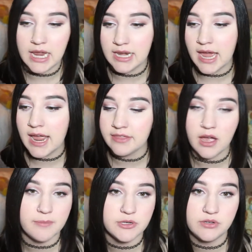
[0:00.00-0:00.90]
And I had
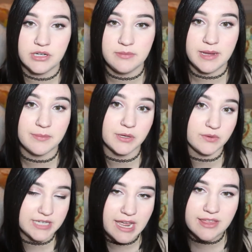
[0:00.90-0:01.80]
the opportunity to be able to
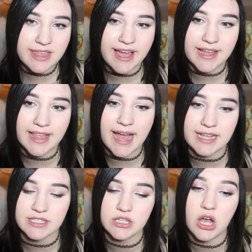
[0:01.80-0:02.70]
go take that
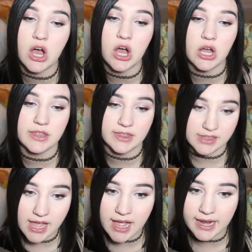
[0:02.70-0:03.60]
class
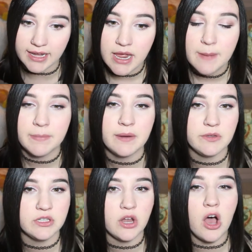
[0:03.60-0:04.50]
online, but it
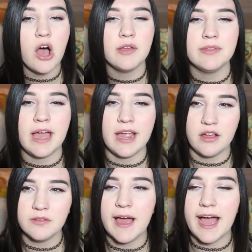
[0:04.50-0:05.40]
was an online
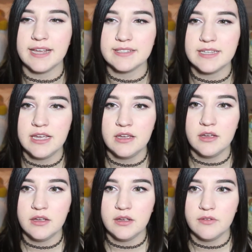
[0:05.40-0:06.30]
class
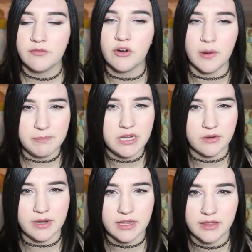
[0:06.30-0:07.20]
for a
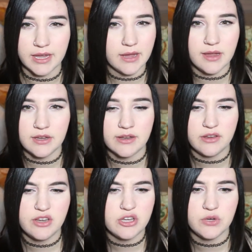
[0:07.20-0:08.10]
period. Like, you
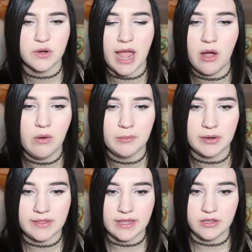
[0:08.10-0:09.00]
didn't do it at home
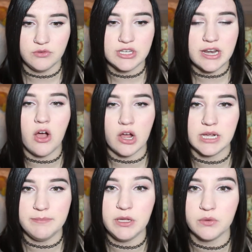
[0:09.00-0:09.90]
or anything. You did it on
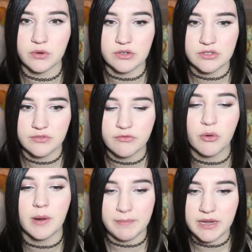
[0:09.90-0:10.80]
computers
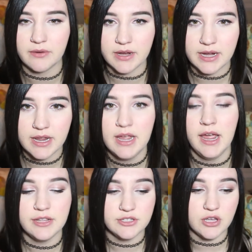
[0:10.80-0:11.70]
for a period.
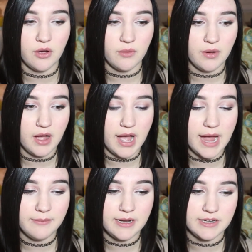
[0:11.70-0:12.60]
And so
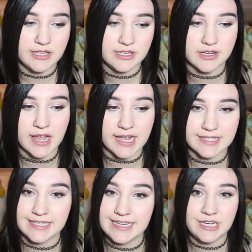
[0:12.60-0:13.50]
I went into this
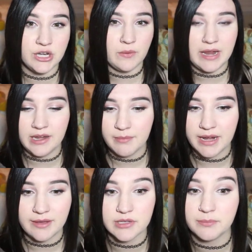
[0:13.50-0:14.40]
class, didn't know
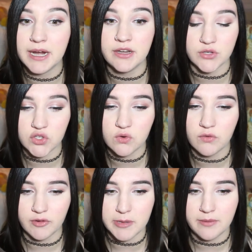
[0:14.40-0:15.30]
anybody. It was a brand new
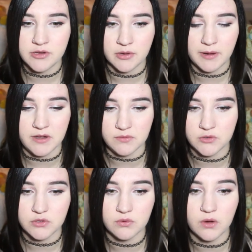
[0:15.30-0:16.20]
school for me. I went to a brand new
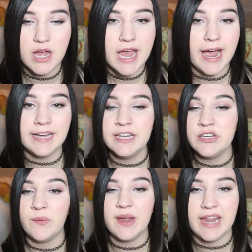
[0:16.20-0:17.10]
school. I
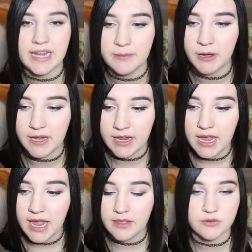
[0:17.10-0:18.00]
didn't know anybody.
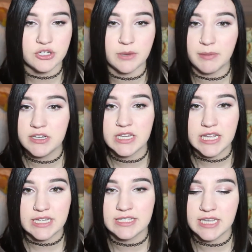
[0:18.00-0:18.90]
And there was just a bunch of
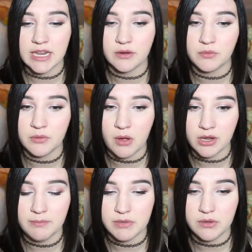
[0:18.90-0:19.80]
kids sitting in a room on
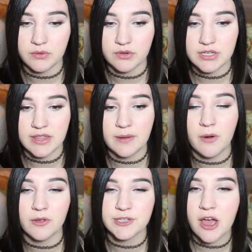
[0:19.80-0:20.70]
computers. And they
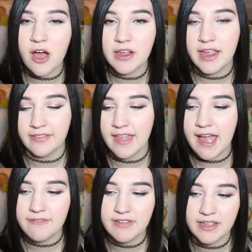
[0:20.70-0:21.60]
were all talking and
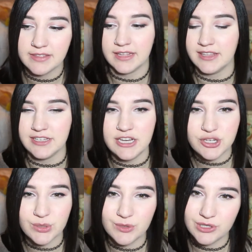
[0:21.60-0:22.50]
laughing. And like the
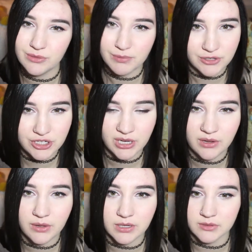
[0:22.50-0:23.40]
teacher was super
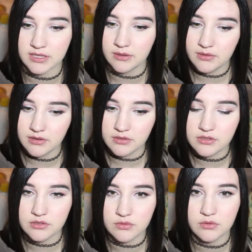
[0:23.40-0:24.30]
chill. And I was like, whoa,
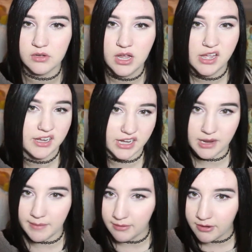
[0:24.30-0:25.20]
this is cool. Gonna
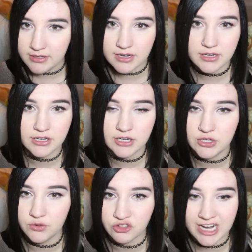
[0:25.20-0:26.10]
get my work done. Gonna
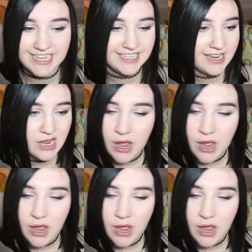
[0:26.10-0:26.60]
do great.